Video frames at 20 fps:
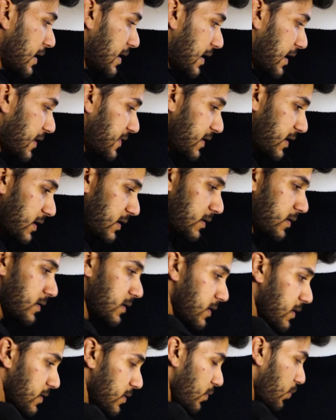And then
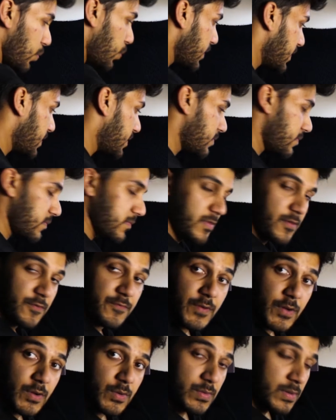with the
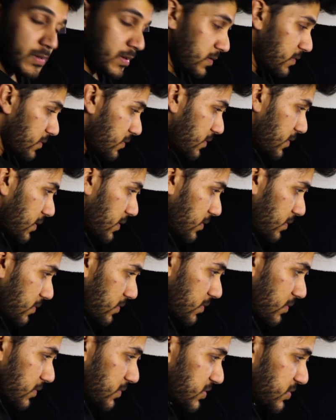phone,
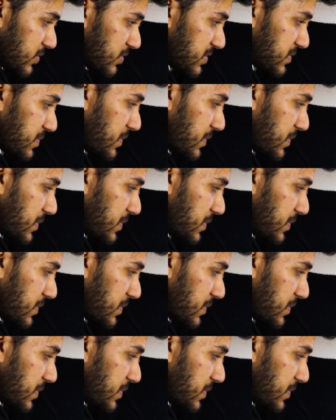just